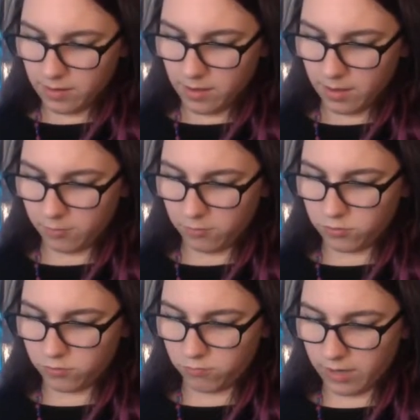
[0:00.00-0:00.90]
I'm going
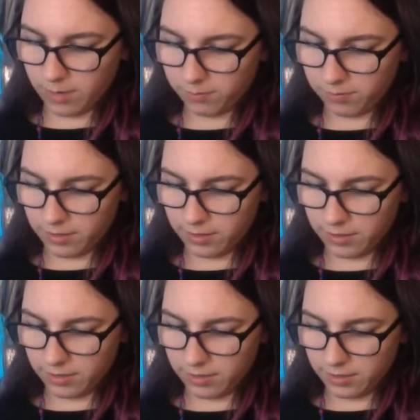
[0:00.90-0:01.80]
to wrap
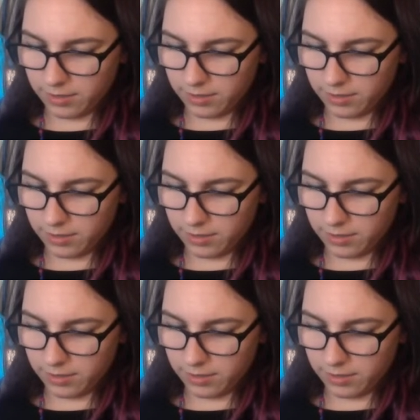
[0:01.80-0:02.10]
this.